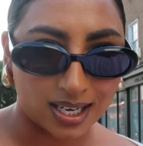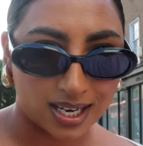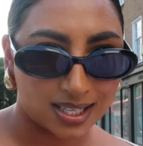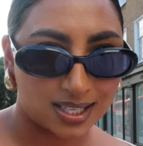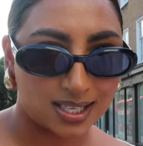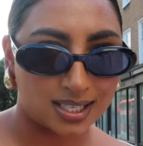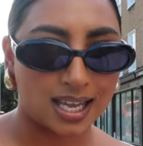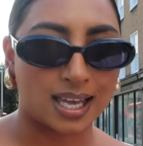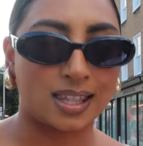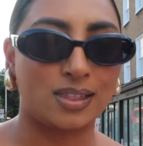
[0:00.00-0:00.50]
dinner
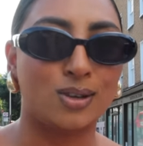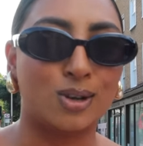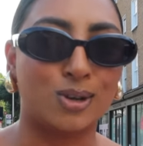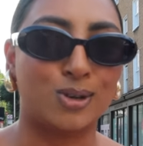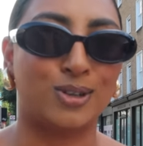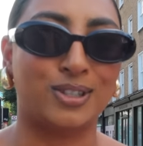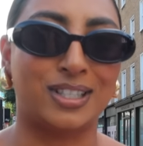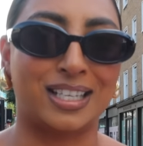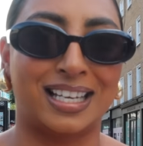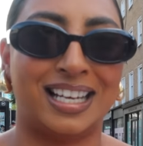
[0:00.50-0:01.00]
today
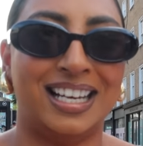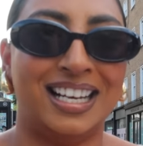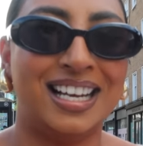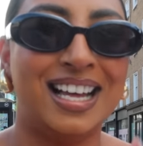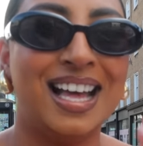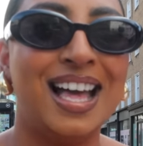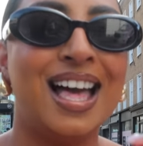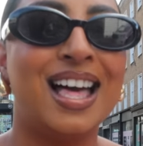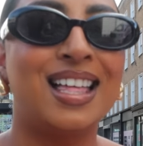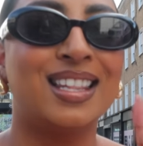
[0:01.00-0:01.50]
not dinner
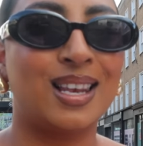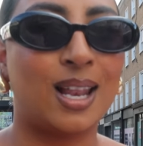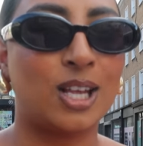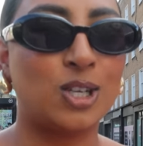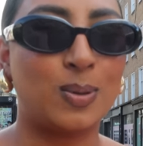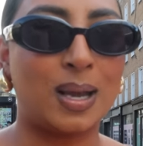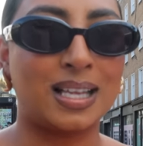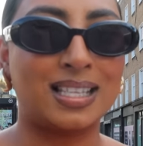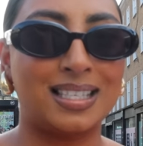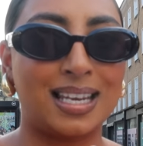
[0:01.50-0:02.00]
the
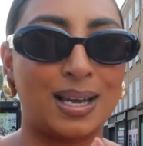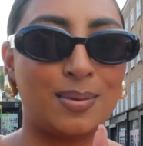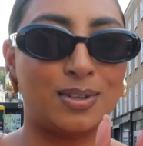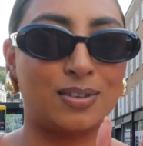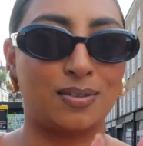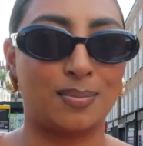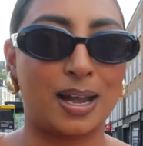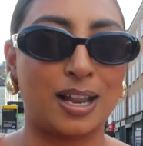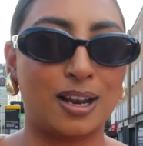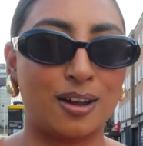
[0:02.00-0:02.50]
lunch we had today was
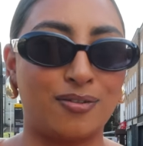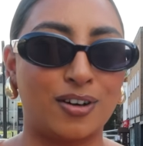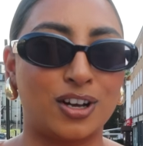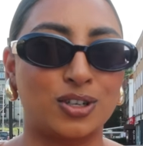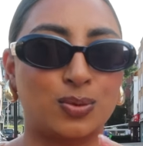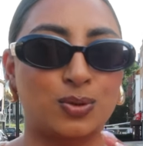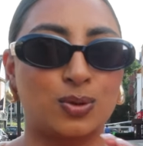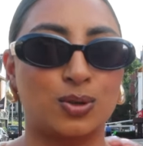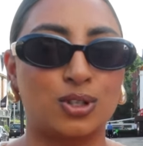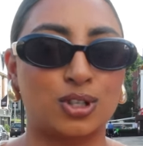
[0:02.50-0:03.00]
from
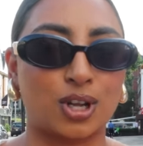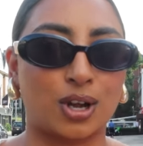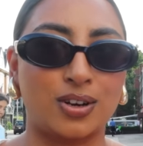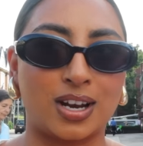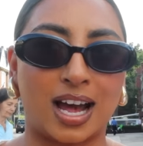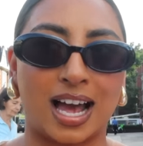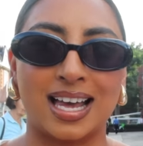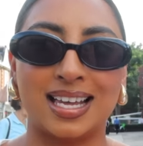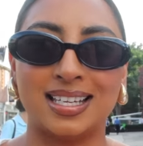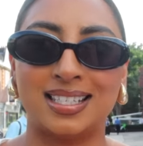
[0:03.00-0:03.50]
HelloFresh which was so
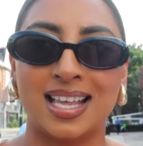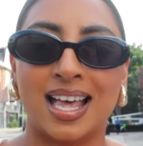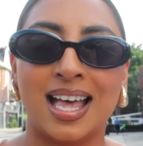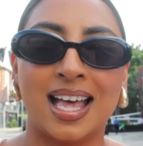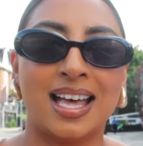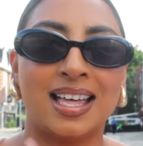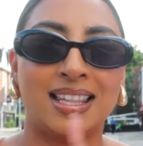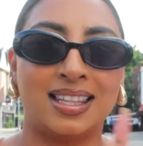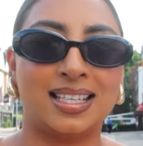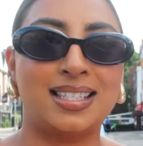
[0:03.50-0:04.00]
nice
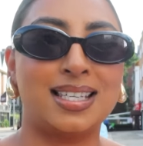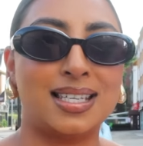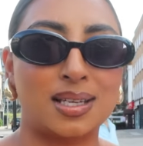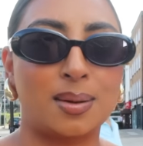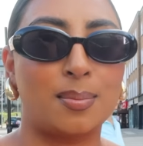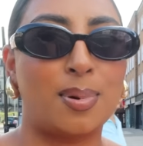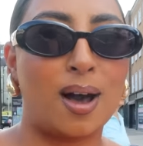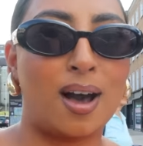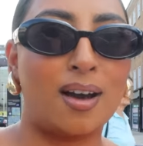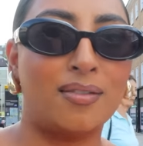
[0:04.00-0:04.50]
this
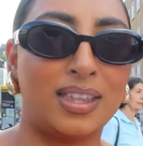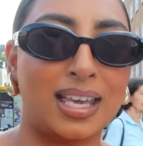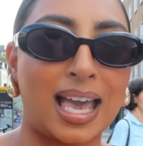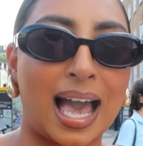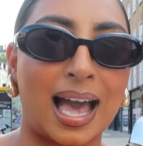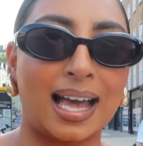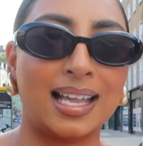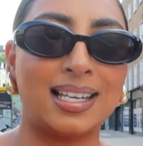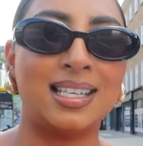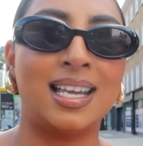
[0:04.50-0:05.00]
isn't part of the
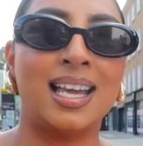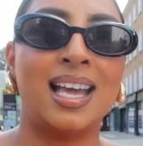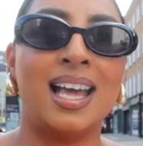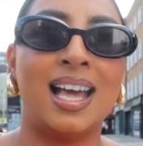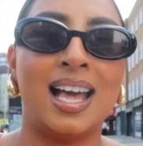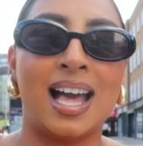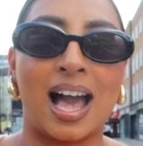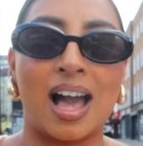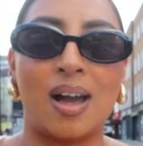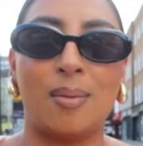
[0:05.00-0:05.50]
ad
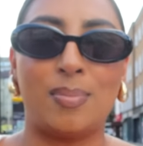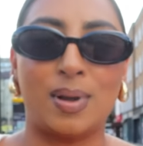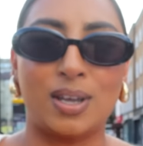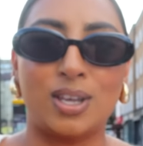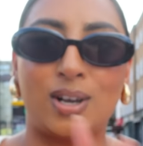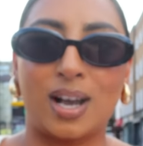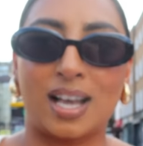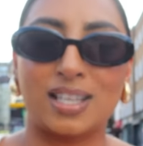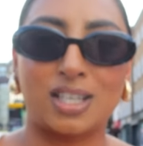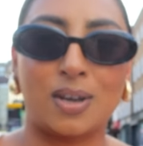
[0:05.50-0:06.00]
um, but
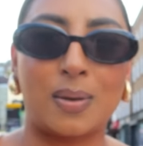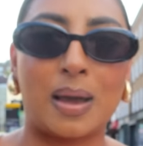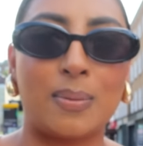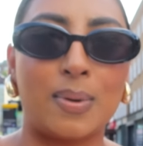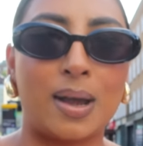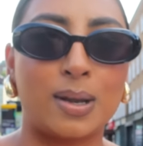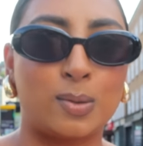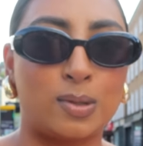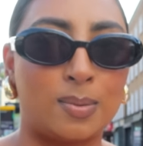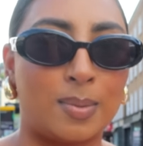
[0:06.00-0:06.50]
you guys know I
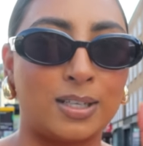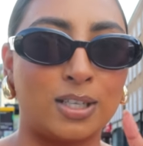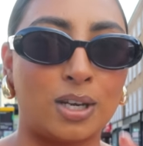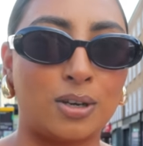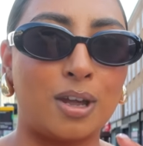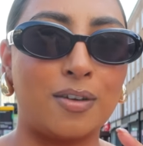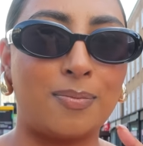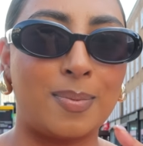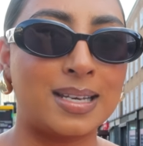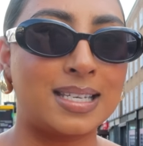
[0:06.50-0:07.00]
worked with them I don't
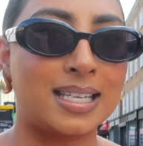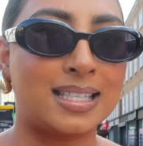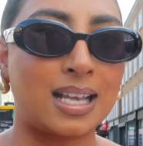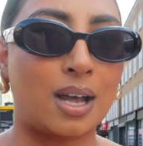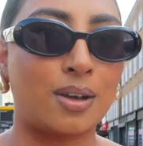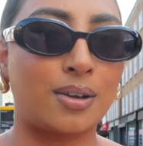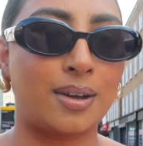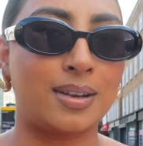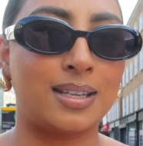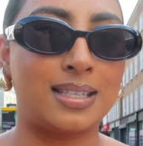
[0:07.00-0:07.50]
know if my
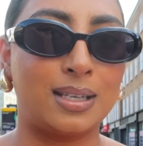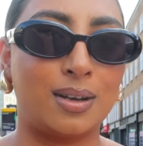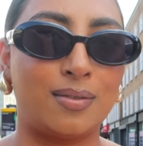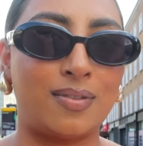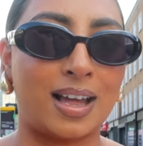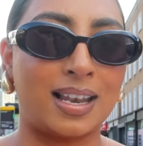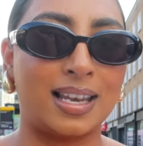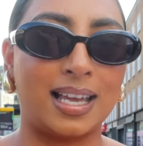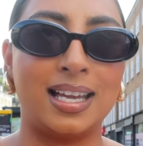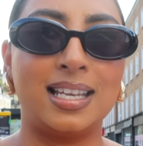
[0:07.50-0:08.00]
discount code is still
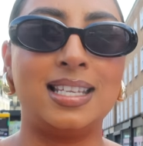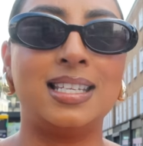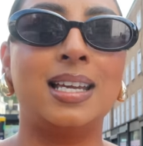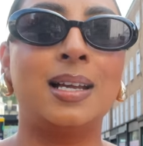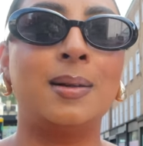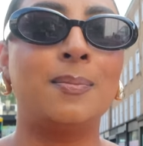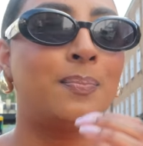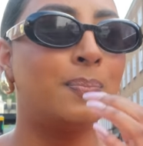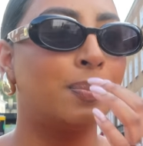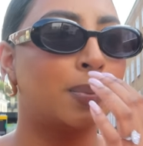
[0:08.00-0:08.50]
valid
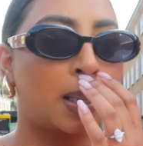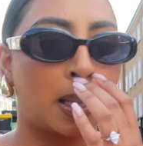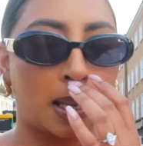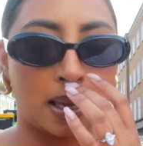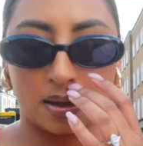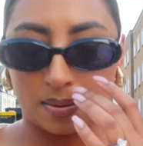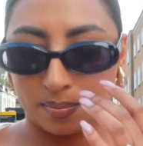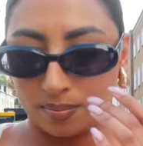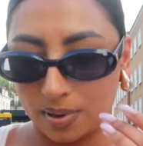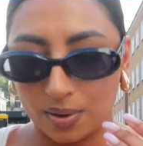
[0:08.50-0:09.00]

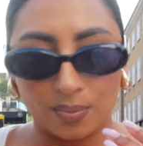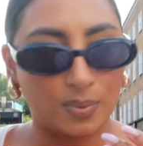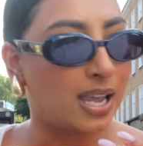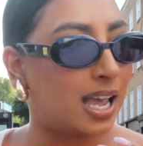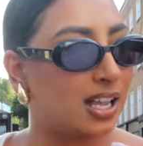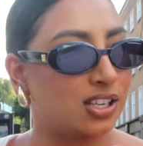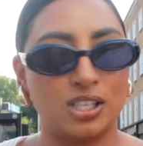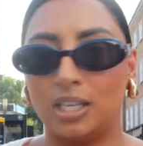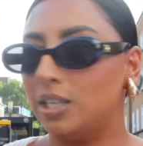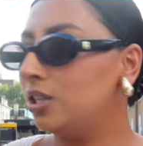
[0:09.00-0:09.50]
but we
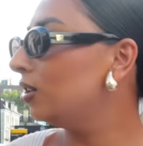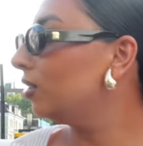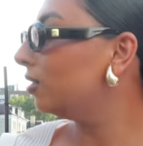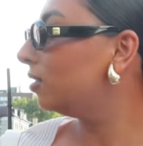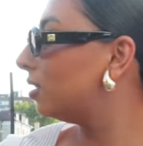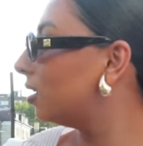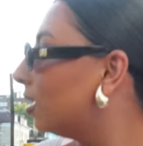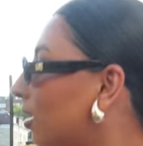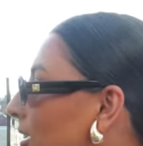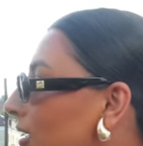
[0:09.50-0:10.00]
actually
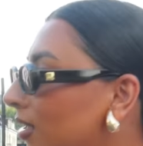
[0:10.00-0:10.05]
used